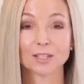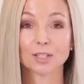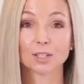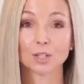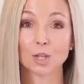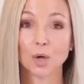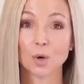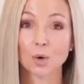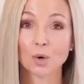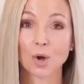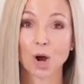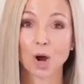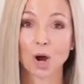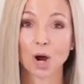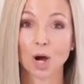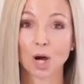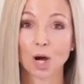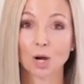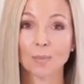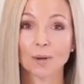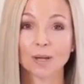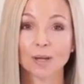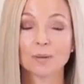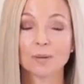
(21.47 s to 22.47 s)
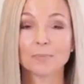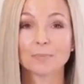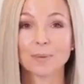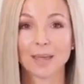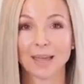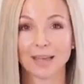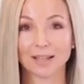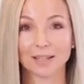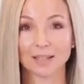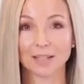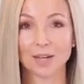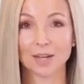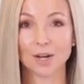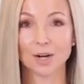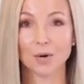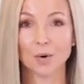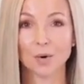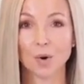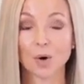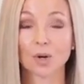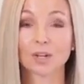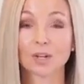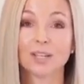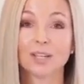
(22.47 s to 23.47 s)
low-carb,
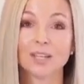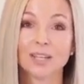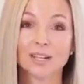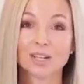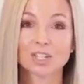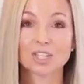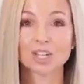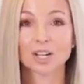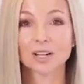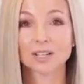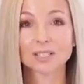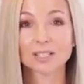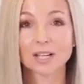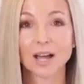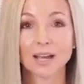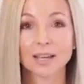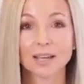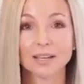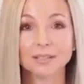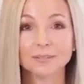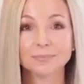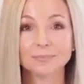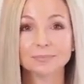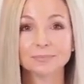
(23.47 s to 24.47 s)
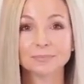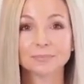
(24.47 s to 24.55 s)
paleo, or ketogenic diet?